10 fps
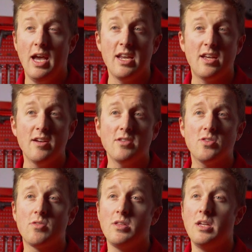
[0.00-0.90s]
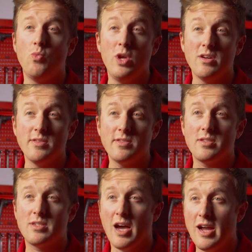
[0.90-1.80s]
and it can also clean
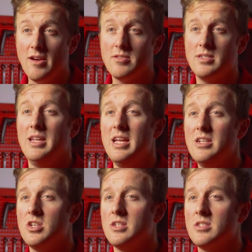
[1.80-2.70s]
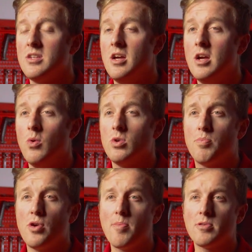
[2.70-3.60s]
wheels, tires, and engines when
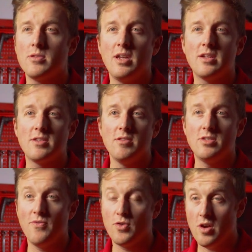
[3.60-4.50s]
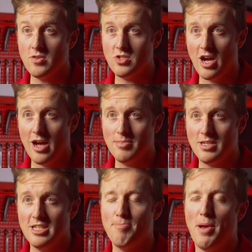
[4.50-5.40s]
the proper cleaning solution for those
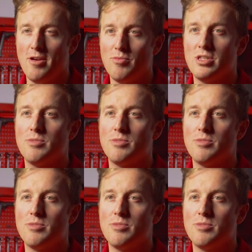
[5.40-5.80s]
jobs is paired with